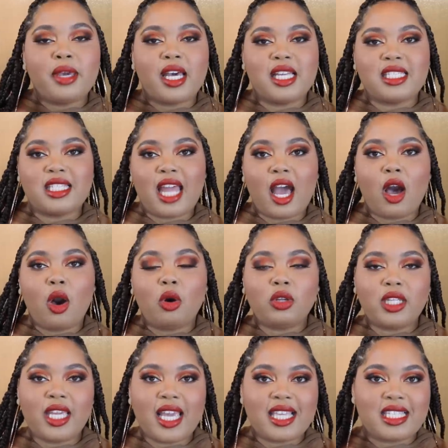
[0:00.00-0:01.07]
because not
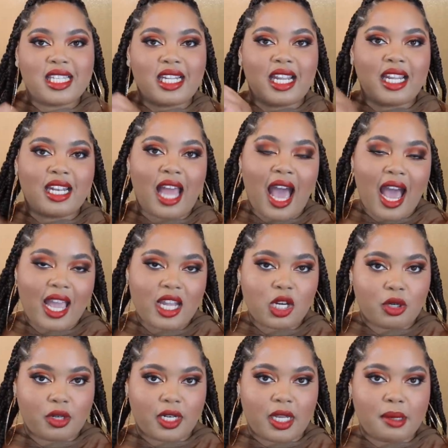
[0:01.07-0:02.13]
only is it an eye
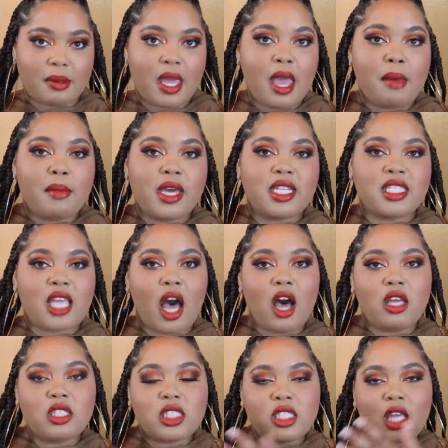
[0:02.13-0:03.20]
cream, but it's
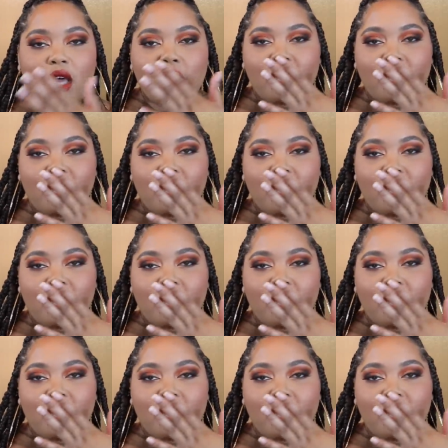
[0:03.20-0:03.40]
also